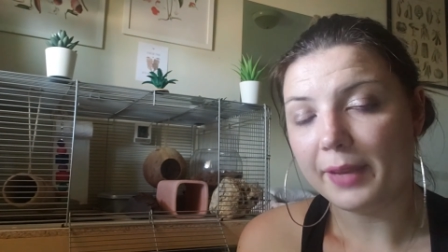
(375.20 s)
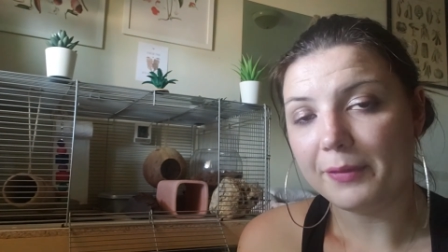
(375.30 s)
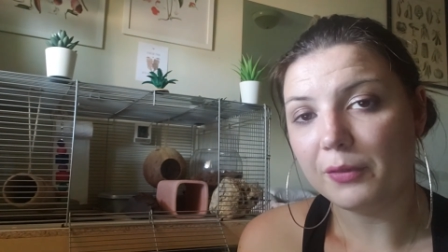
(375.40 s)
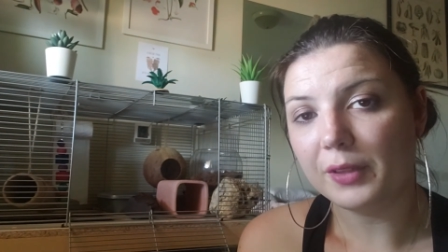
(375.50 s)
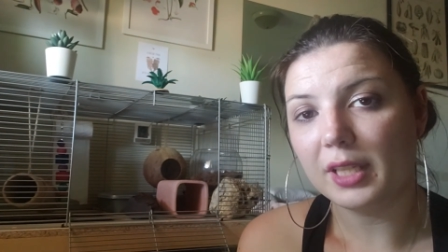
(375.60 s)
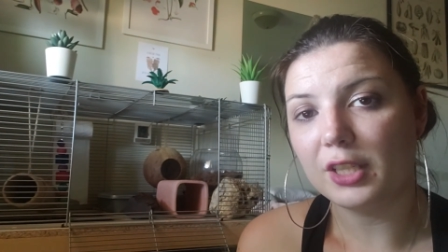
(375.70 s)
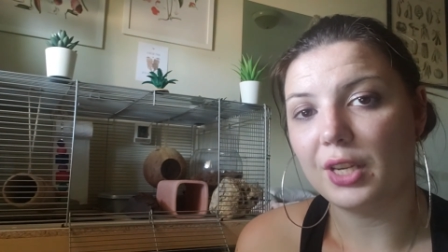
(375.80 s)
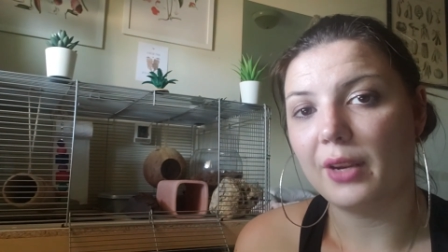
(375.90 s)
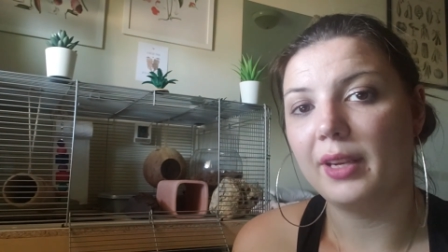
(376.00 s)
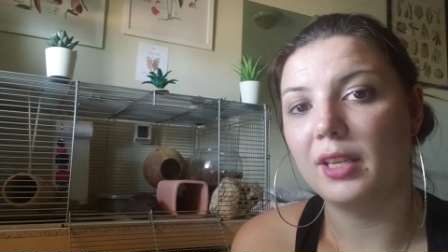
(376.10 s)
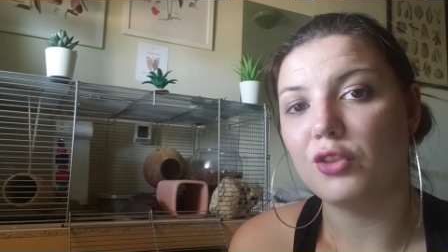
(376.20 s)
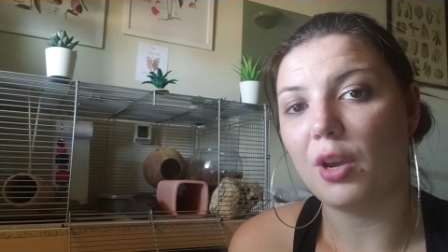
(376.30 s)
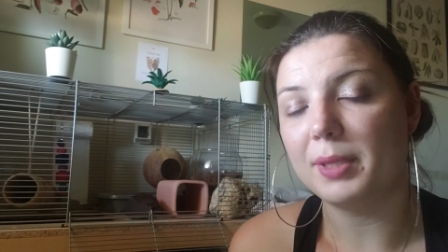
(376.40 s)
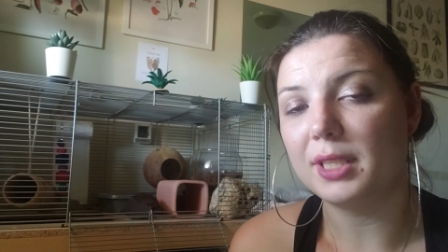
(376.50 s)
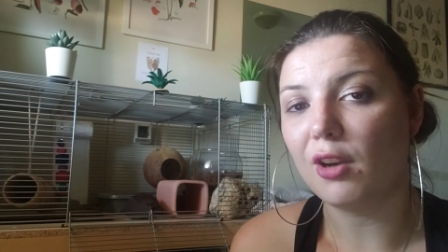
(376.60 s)
If you feel like sharing,
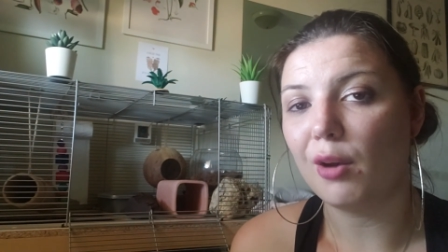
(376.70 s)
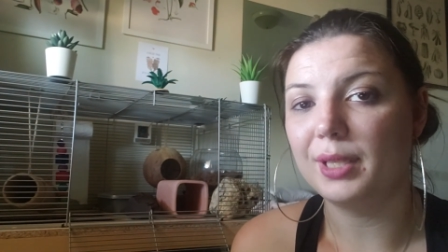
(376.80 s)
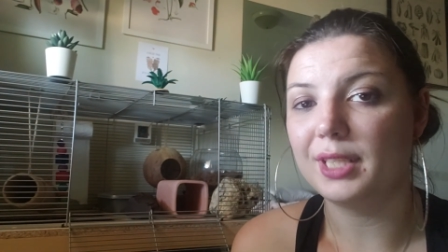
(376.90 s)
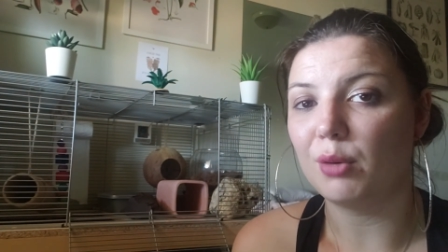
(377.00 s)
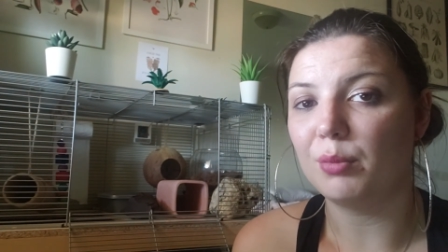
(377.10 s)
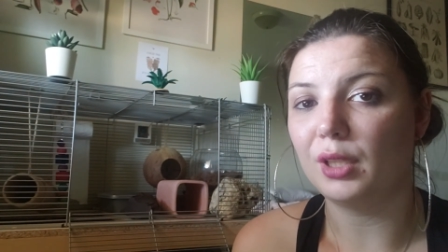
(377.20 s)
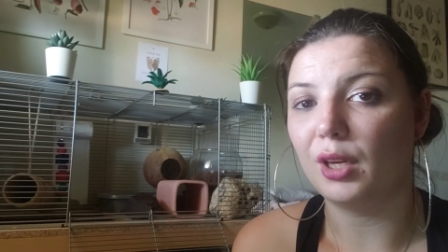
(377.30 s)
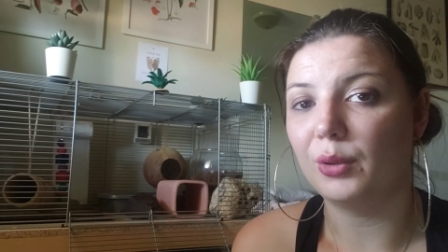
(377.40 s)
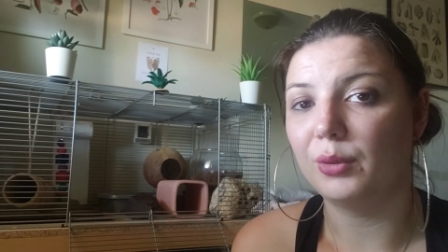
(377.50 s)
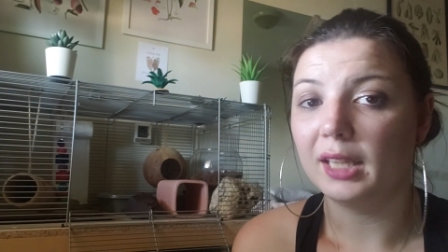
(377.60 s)
drop us a comment down below,